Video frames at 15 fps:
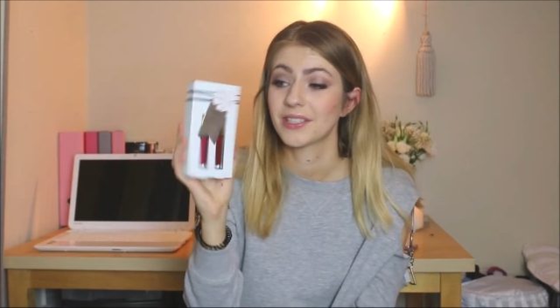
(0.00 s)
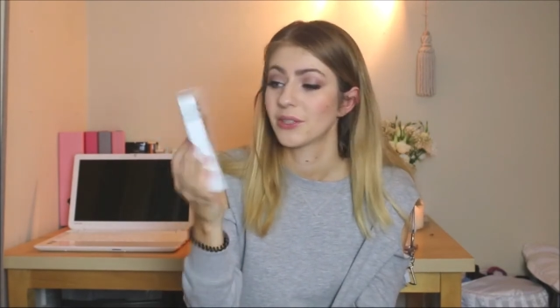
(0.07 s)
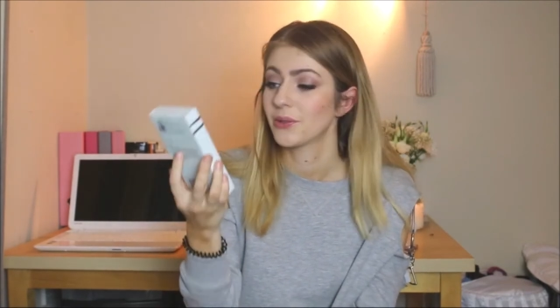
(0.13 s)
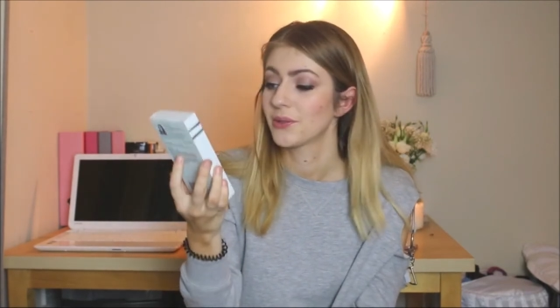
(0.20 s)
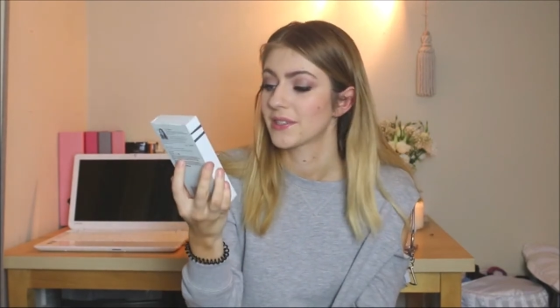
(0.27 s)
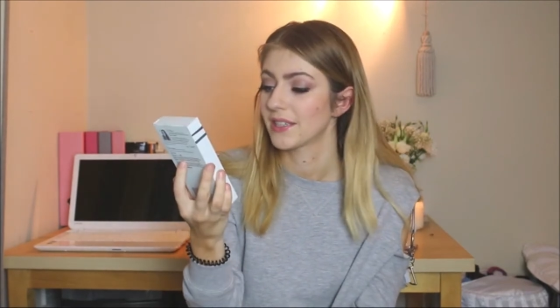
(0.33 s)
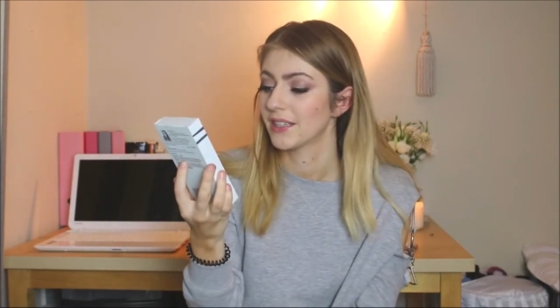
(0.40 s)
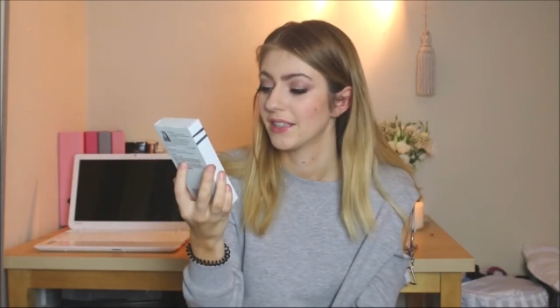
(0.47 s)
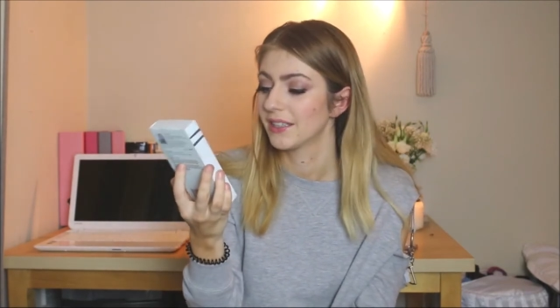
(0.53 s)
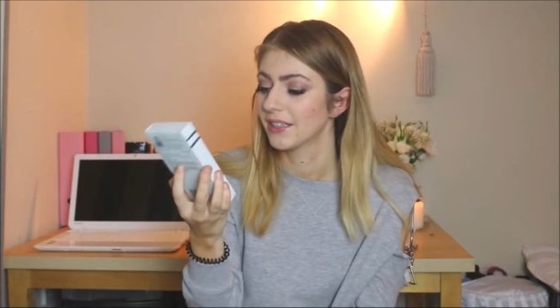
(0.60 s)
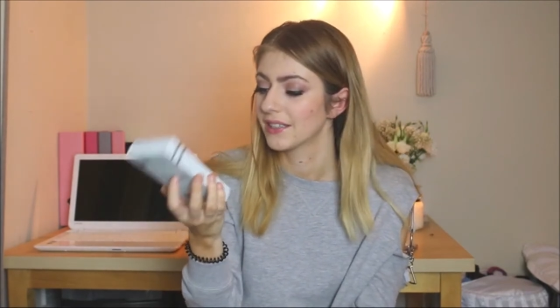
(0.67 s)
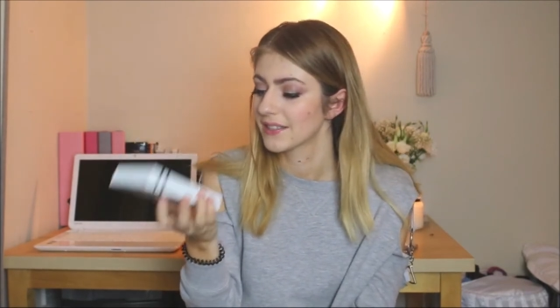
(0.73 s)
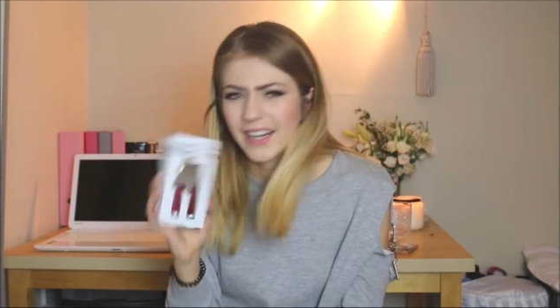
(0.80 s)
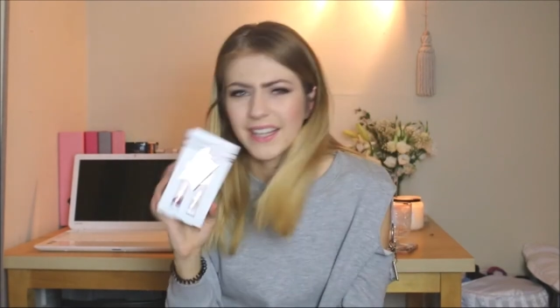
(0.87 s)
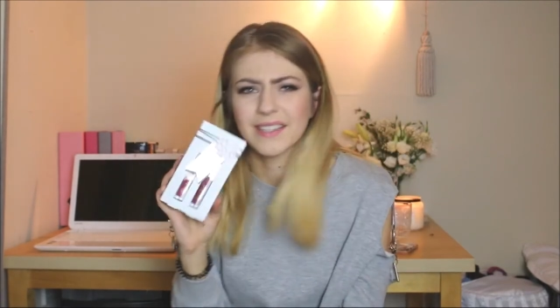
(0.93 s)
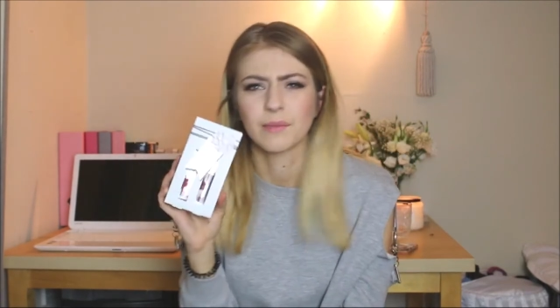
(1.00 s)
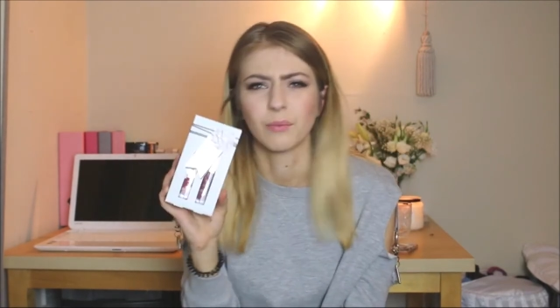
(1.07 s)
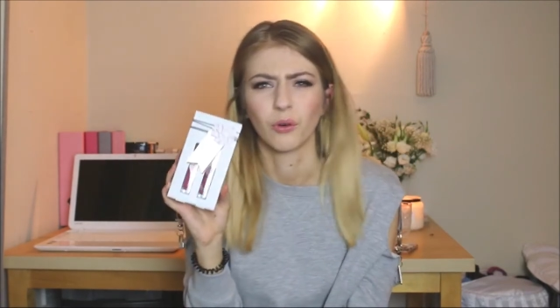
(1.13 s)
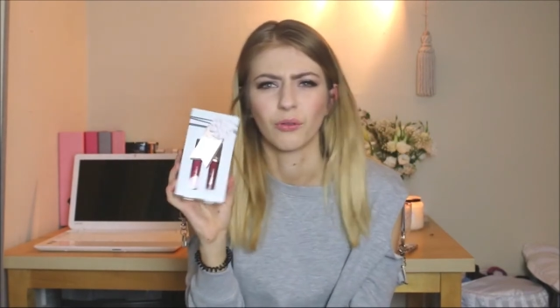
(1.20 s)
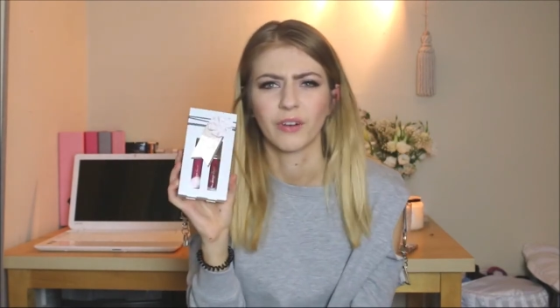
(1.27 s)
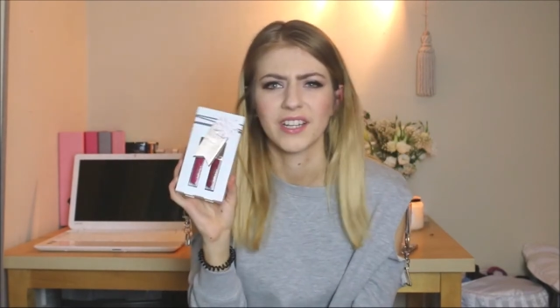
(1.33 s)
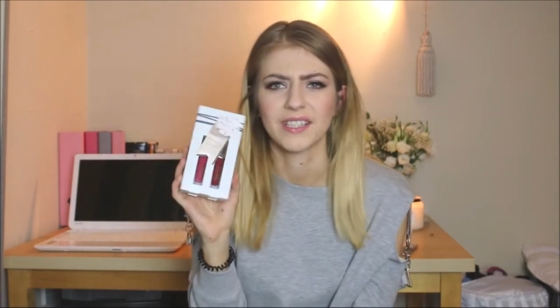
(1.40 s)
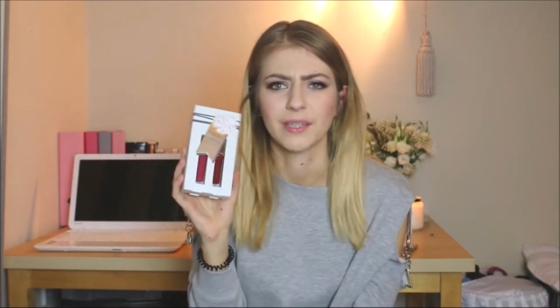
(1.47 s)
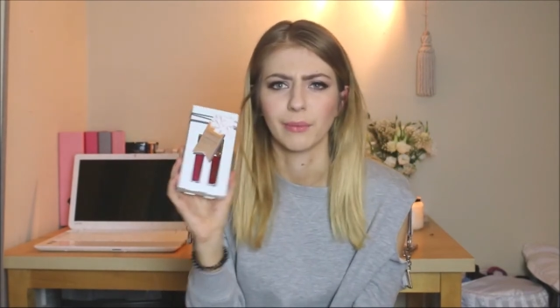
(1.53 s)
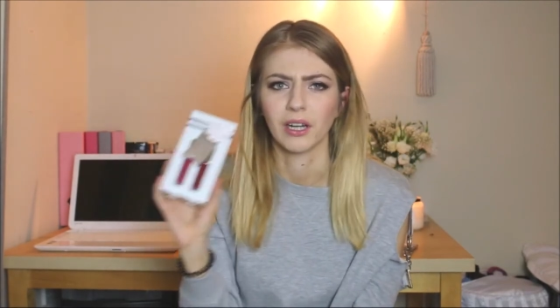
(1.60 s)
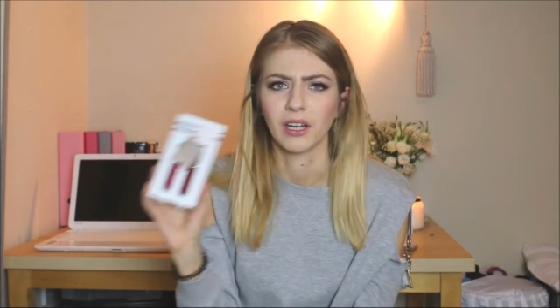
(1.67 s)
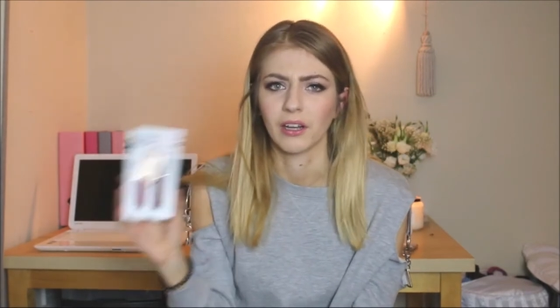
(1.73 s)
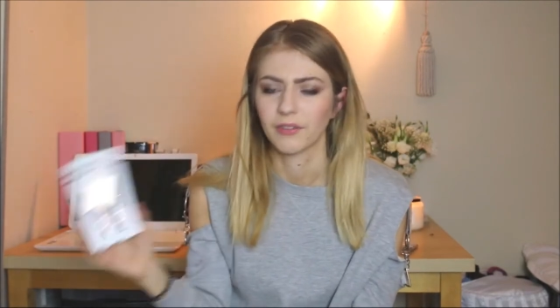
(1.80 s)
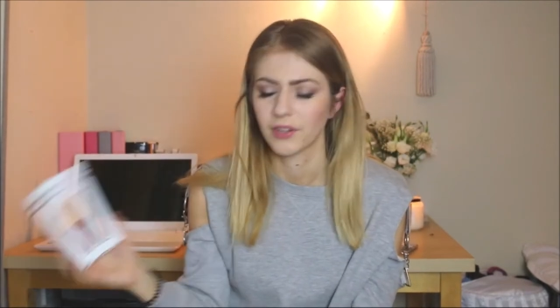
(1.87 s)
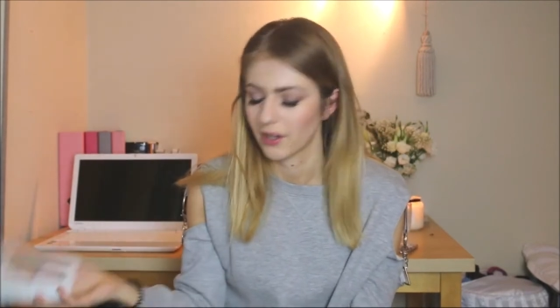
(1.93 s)
to use these. I need some more reds in my
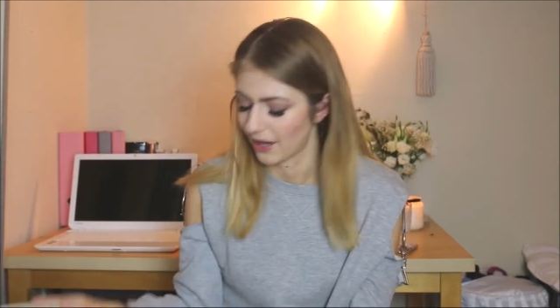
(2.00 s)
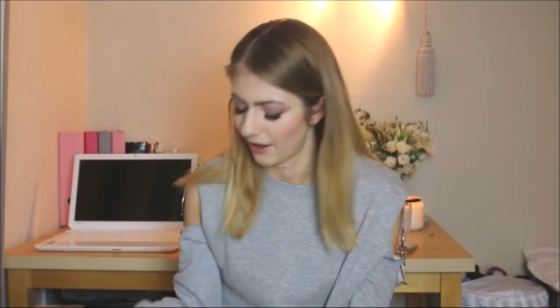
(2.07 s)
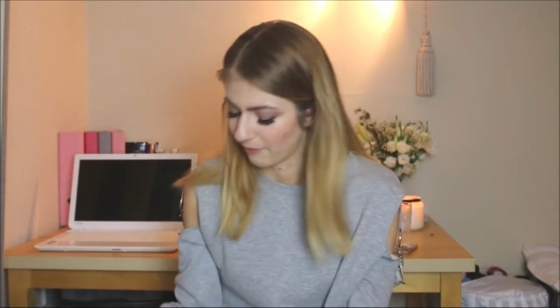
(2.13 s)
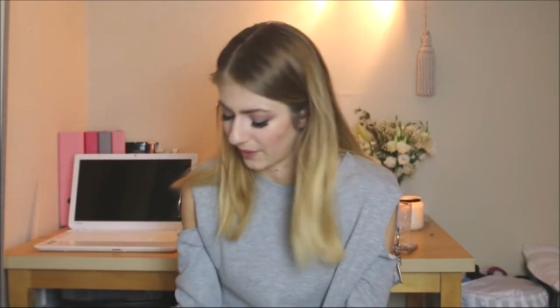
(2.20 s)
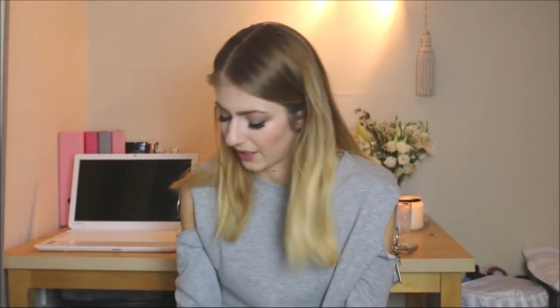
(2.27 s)
life, I don't have